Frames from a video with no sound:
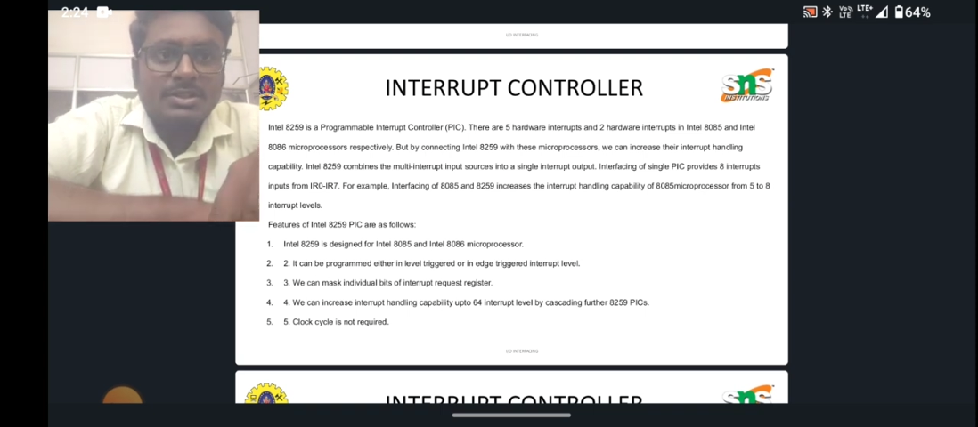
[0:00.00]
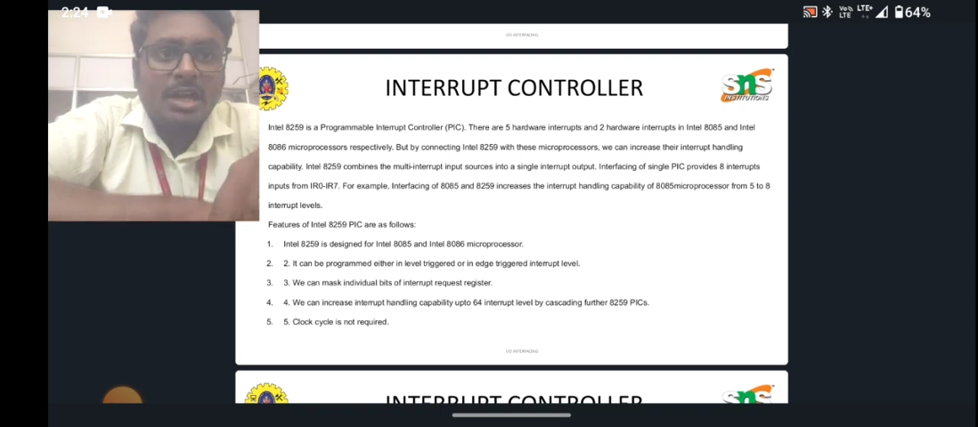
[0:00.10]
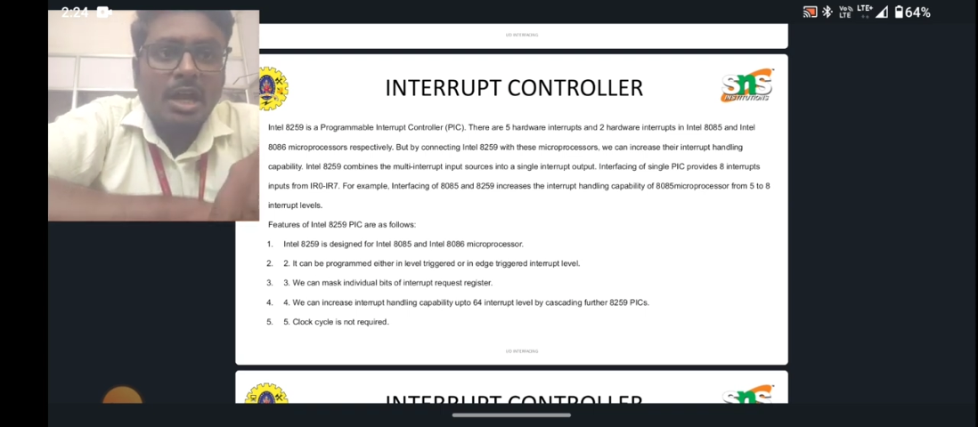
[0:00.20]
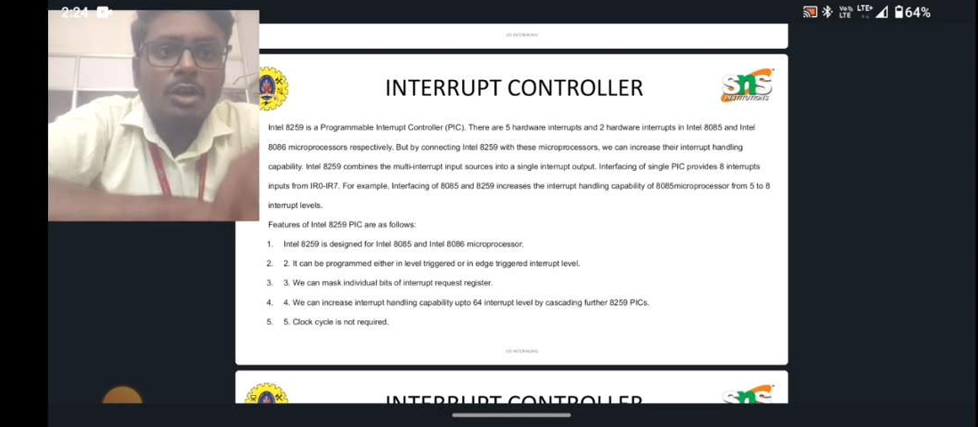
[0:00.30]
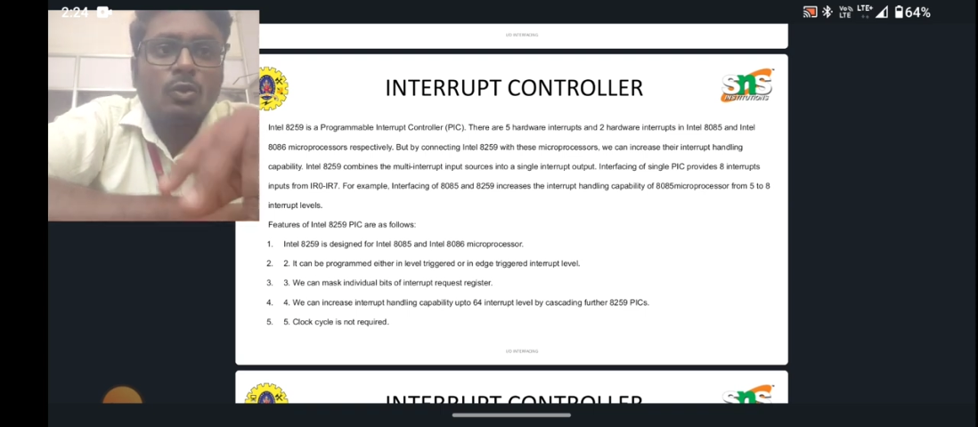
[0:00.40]

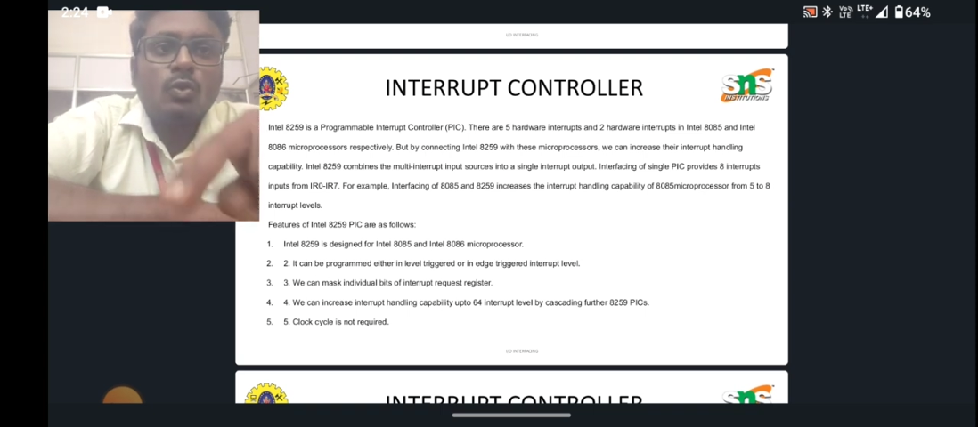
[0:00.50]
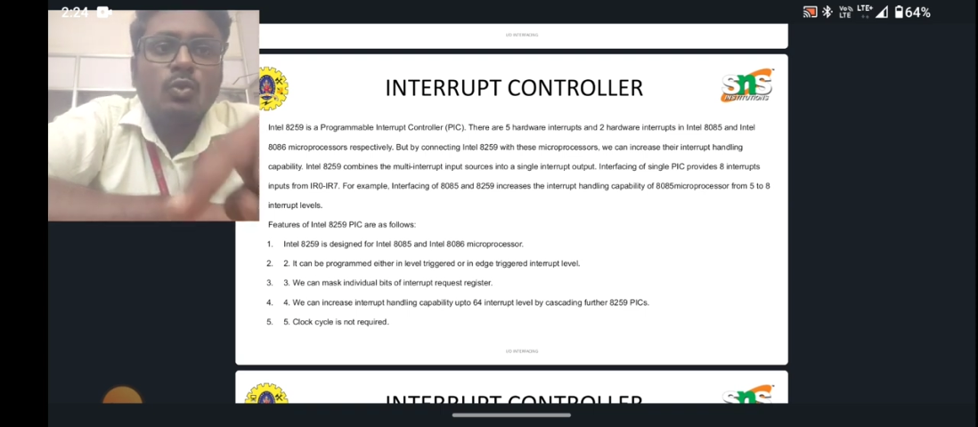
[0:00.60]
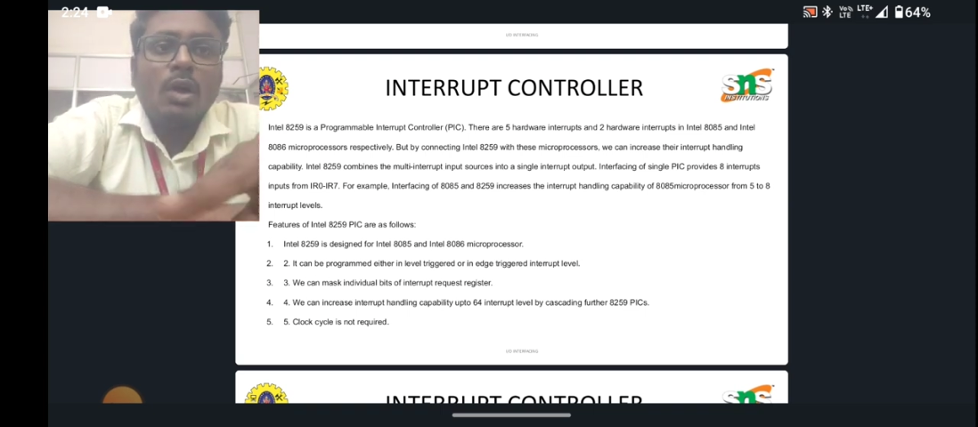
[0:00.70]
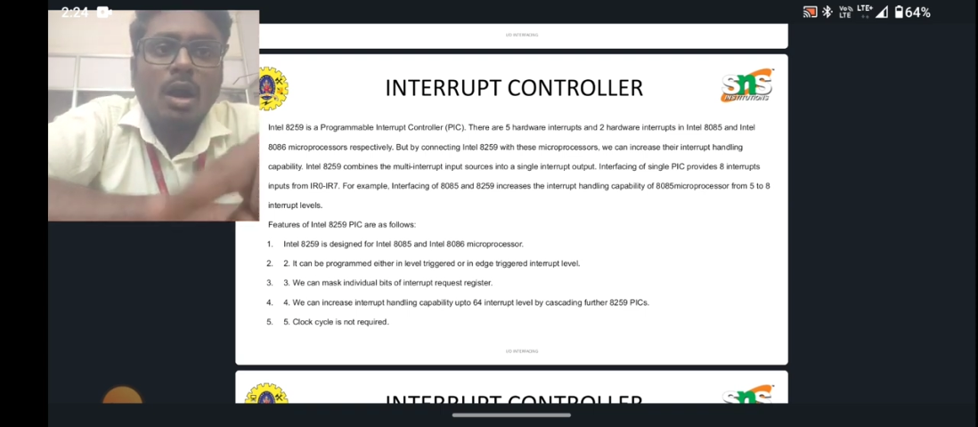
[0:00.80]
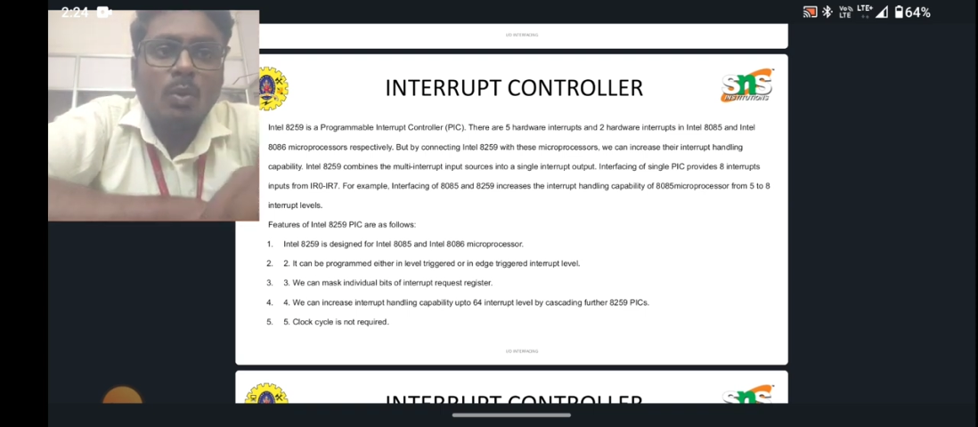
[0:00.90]
and 2
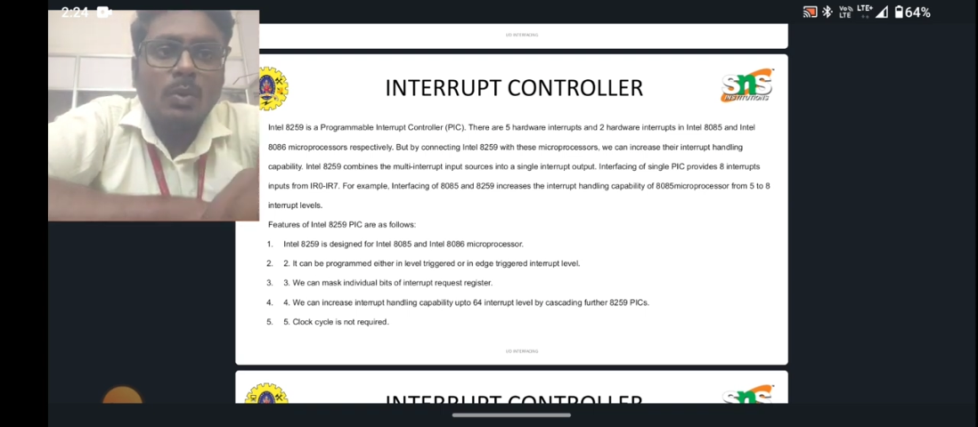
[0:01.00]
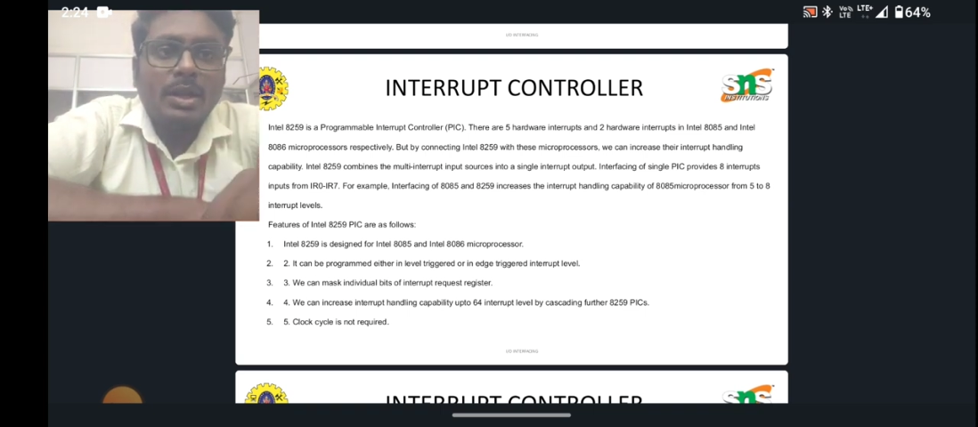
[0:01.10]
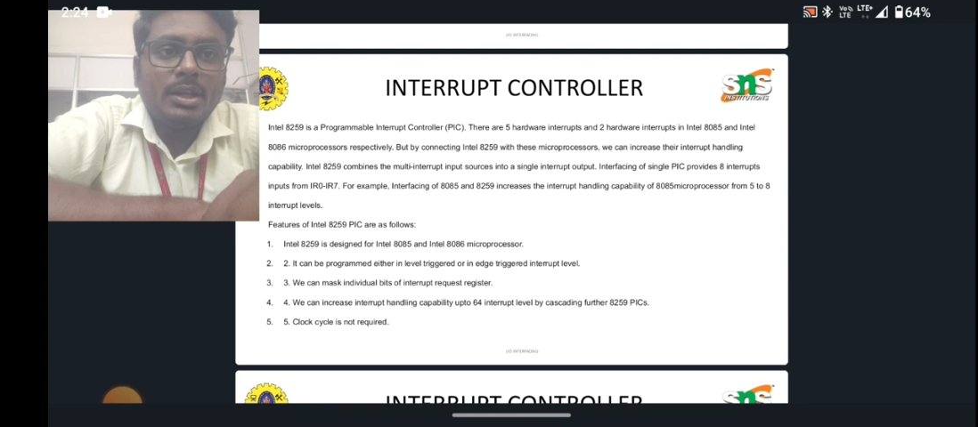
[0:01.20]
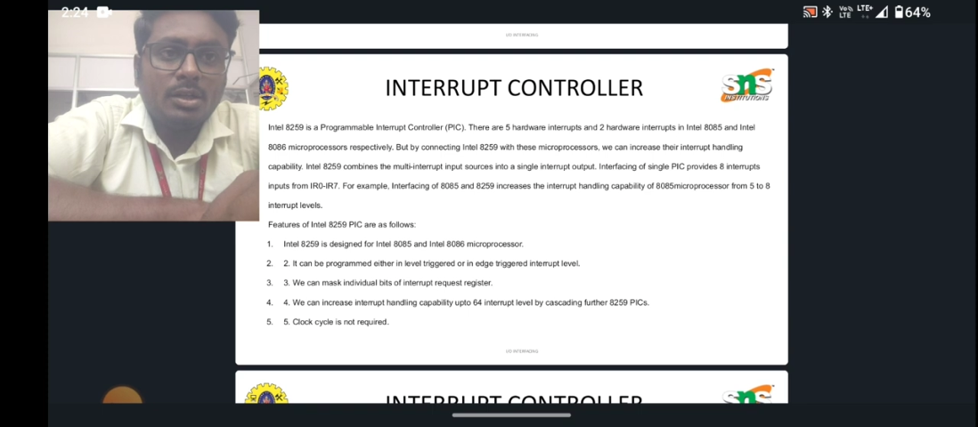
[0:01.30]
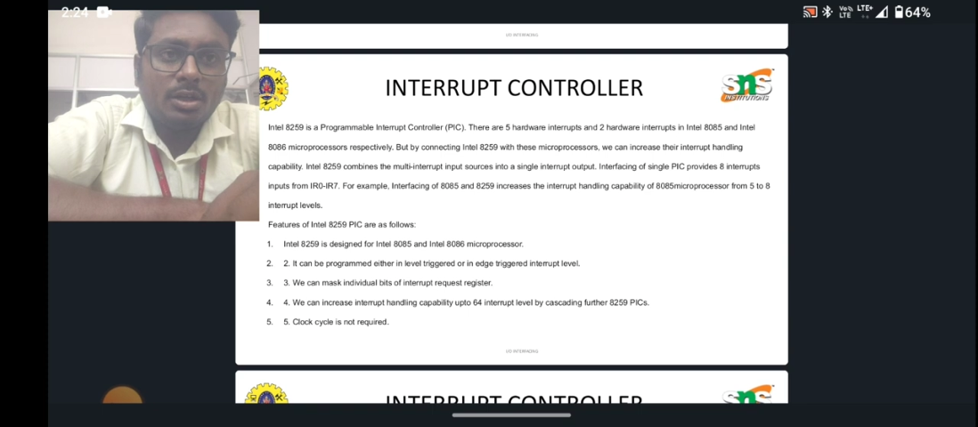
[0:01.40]
hardware
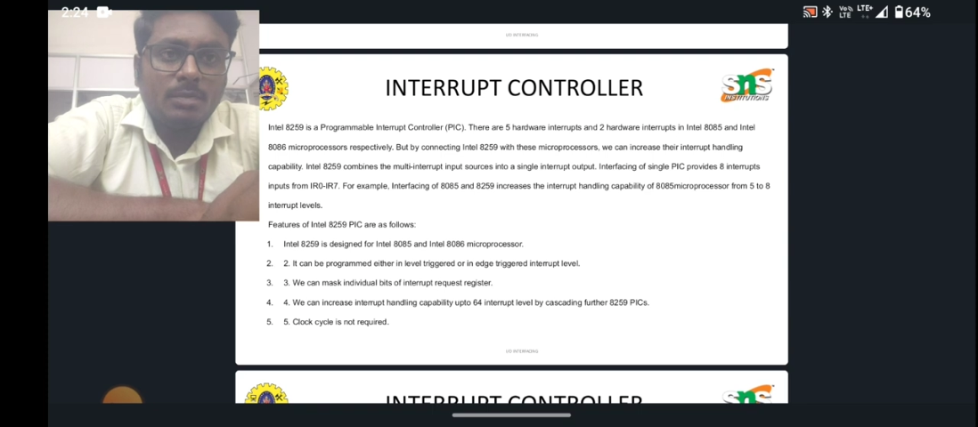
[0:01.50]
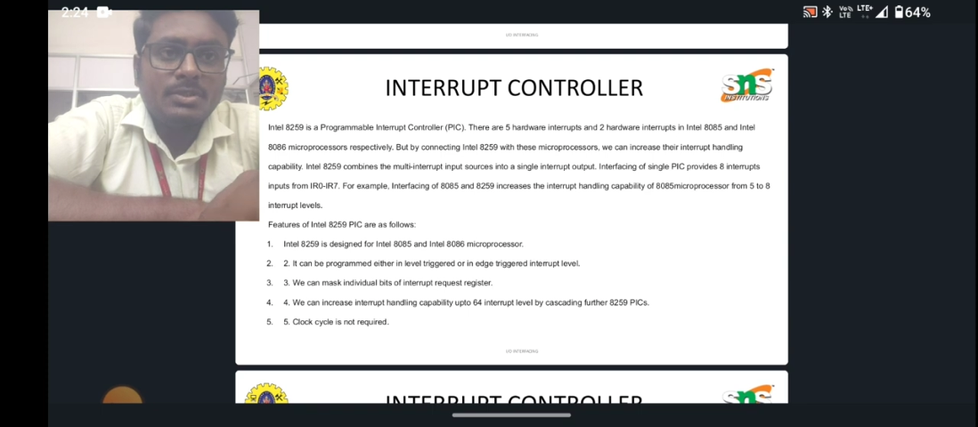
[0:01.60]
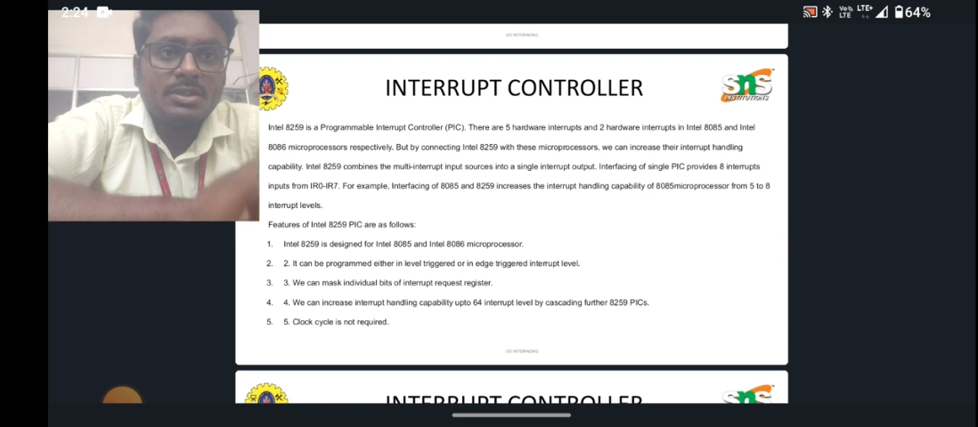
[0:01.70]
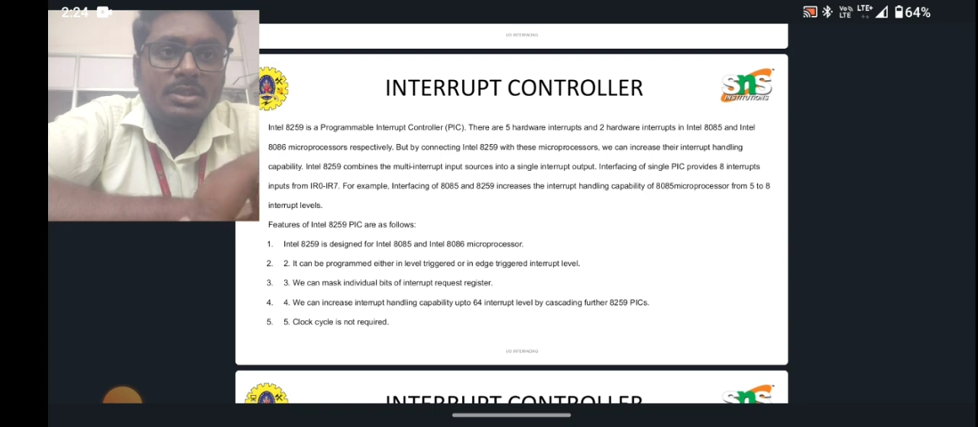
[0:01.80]
interrupts